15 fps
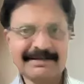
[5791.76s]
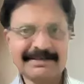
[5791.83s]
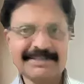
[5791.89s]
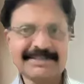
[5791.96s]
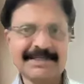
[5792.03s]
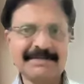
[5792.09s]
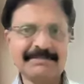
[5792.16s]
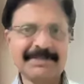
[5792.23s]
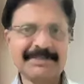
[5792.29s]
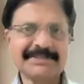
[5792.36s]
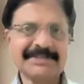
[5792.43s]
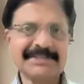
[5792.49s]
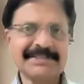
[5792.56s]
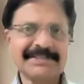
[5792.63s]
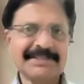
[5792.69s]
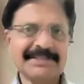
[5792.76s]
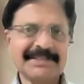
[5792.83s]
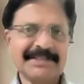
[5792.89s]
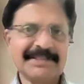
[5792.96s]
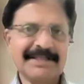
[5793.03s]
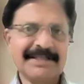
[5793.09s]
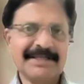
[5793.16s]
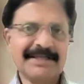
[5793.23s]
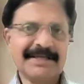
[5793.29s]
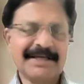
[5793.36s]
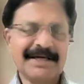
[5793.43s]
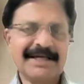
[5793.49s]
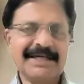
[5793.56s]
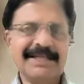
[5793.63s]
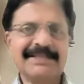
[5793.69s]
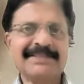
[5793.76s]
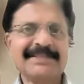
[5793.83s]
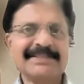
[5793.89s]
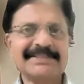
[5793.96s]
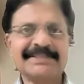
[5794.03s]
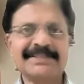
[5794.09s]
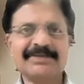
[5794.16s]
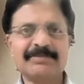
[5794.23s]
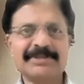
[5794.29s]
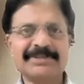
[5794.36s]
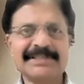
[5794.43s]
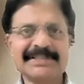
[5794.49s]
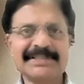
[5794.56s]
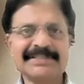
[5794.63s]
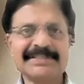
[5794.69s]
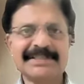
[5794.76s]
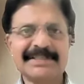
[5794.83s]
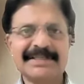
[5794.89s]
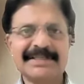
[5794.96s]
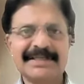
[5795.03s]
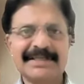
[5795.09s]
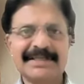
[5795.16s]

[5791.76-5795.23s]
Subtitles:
resistant muscles, highly sensitive muscles